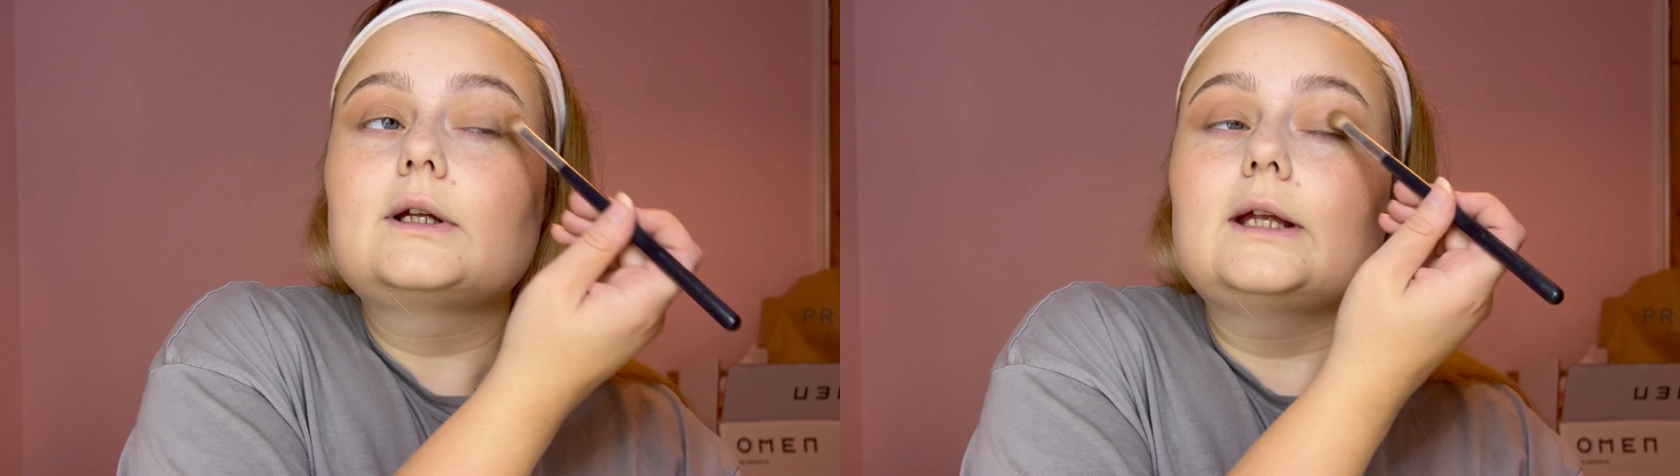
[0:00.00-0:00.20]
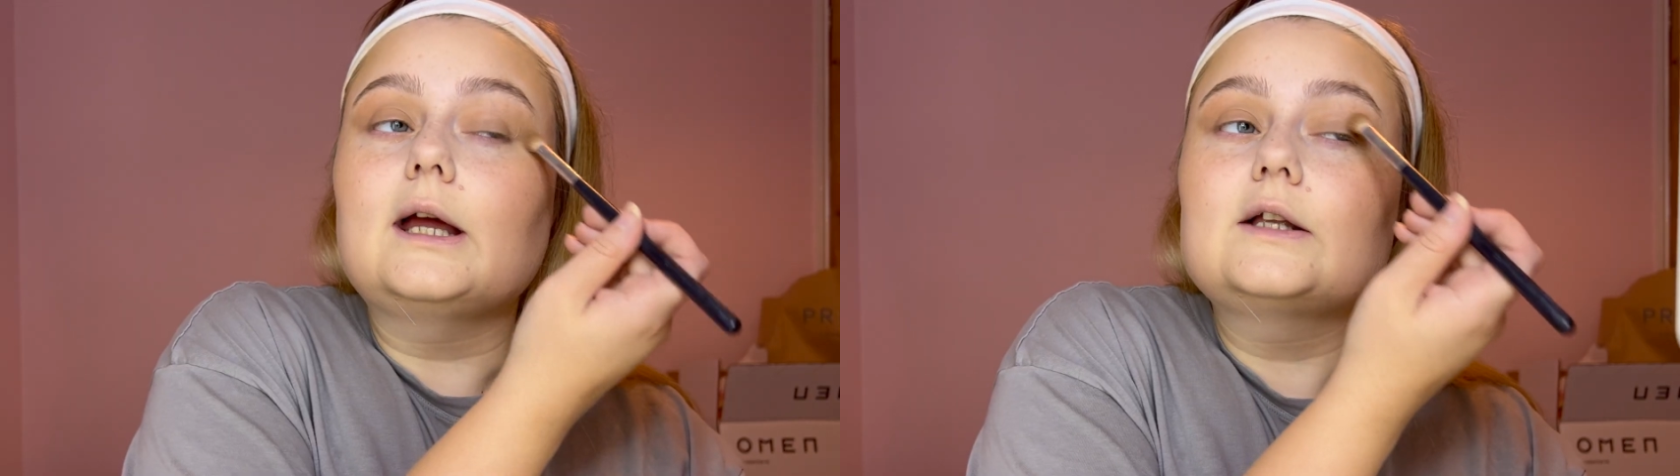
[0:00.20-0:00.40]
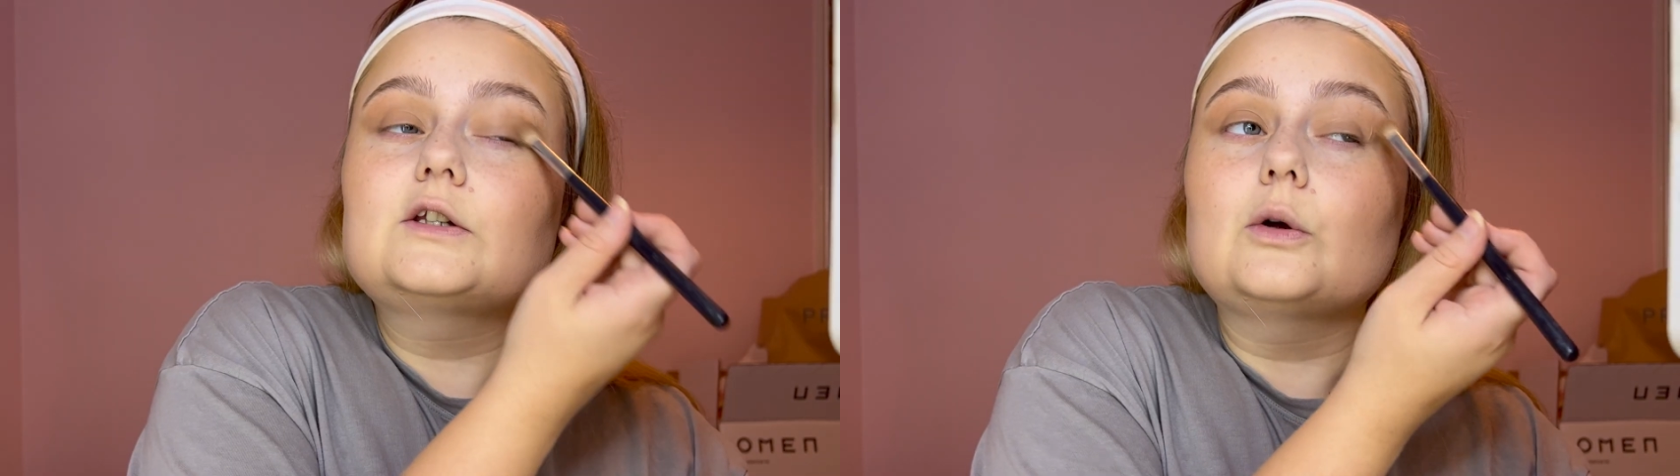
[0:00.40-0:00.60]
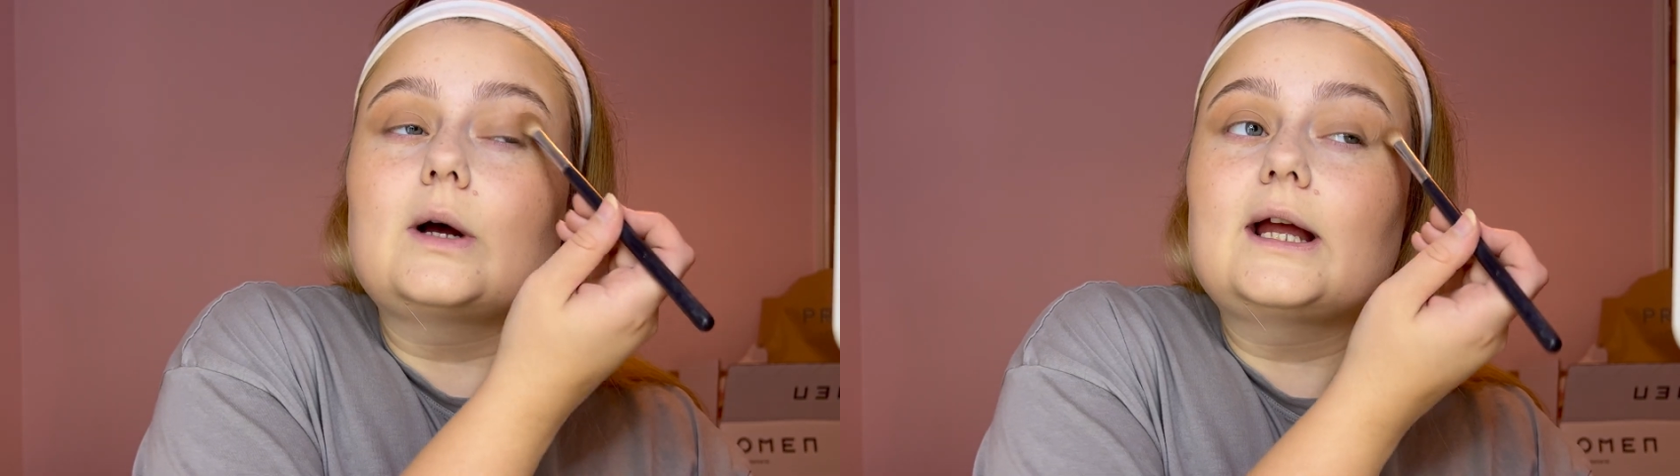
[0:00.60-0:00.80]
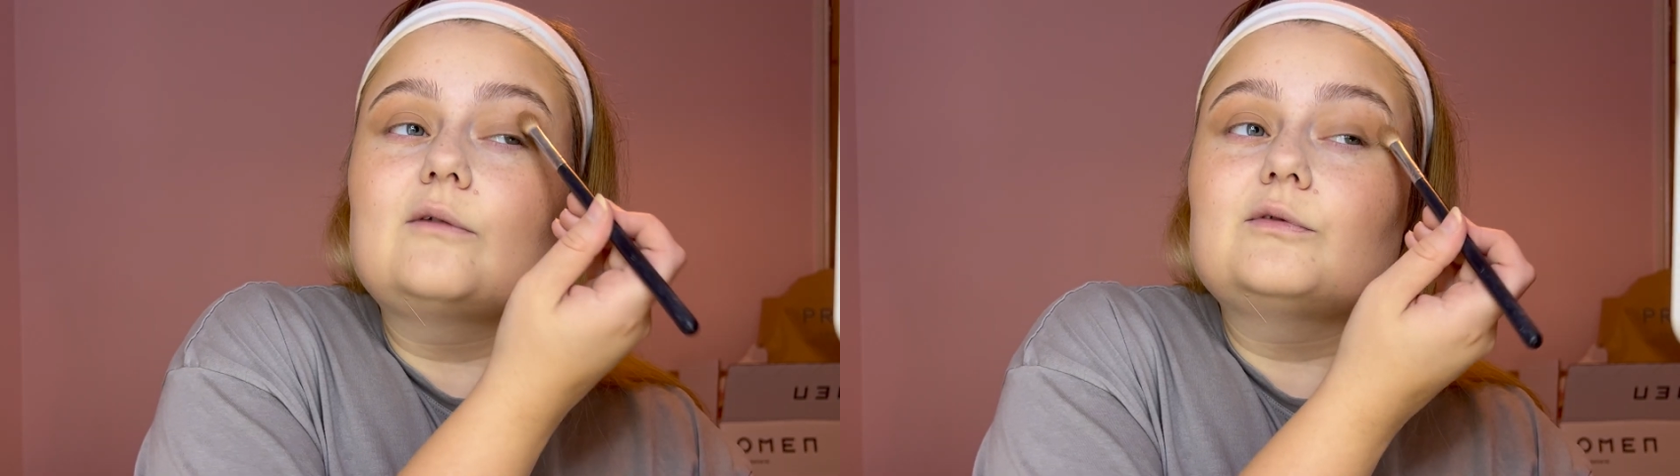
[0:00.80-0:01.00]
Yeah, so
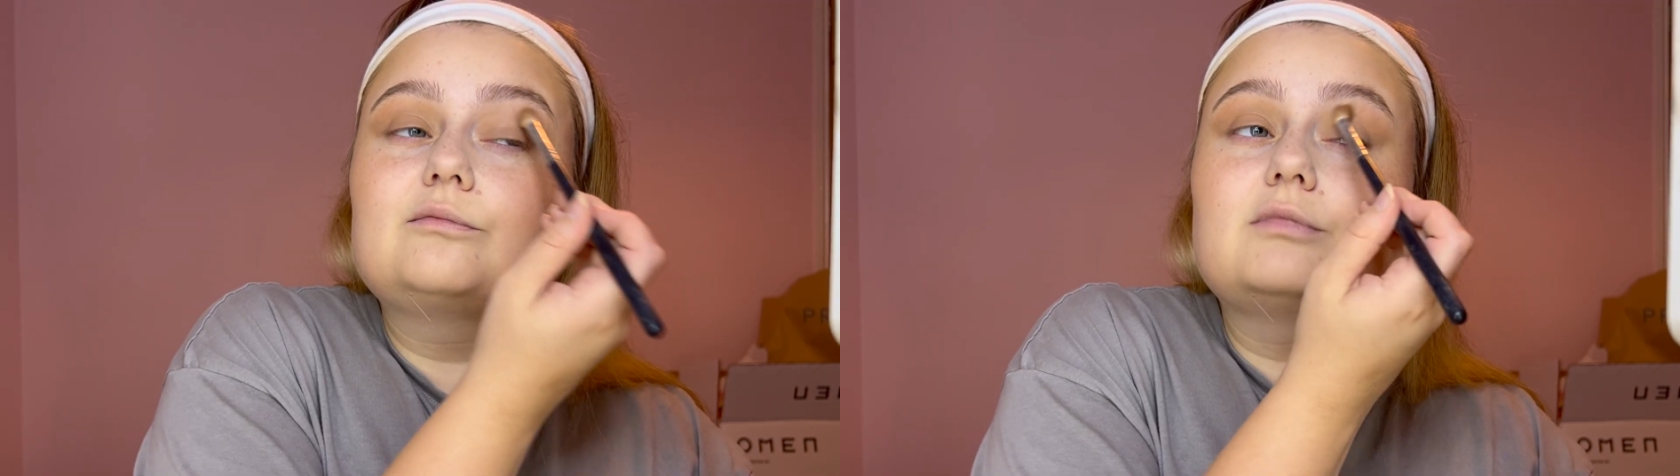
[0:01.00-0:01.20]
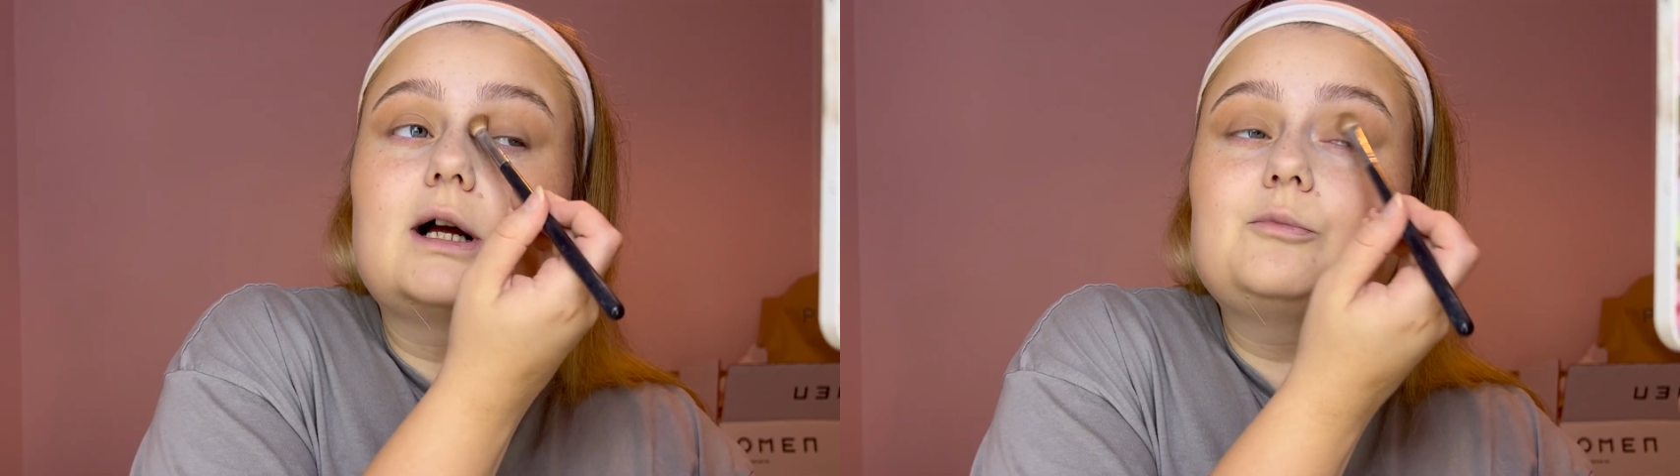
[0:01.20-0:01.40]
I'm